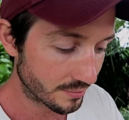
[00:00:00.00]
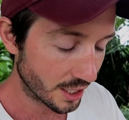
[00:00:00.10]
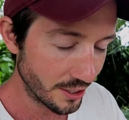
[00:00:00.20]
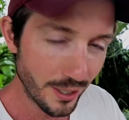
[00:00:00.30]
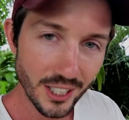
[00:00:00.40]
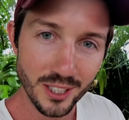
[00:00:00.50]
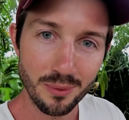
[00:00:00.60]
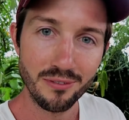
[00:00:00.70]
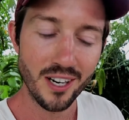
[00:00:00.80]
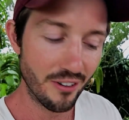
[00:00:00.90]
I do actually
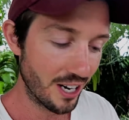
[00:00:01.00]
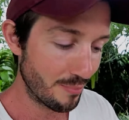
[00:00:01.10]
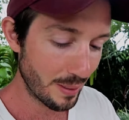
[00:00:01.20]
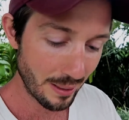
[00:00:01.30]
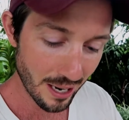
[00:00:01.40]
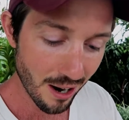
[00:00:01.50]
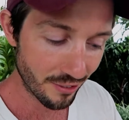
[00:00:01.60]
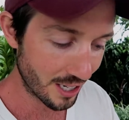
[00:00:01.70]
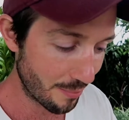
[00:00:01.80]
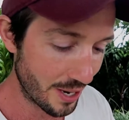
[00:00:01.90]
prefer it. I'm about half
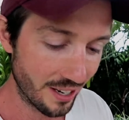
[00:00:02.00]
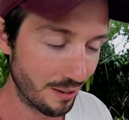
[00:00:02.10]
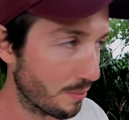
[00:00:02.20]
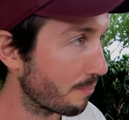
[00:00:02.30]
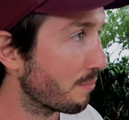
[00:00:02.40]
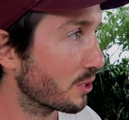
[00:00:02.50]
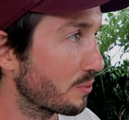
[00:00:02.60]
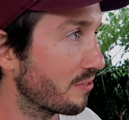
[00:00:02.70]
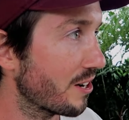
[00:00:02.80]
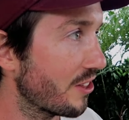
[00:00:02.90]
a cup in, I'm much
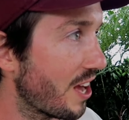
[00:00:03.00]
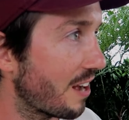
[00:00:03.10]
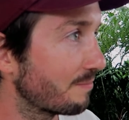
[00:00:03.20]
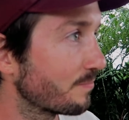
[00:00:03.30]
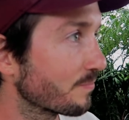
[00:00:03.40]
preferring that.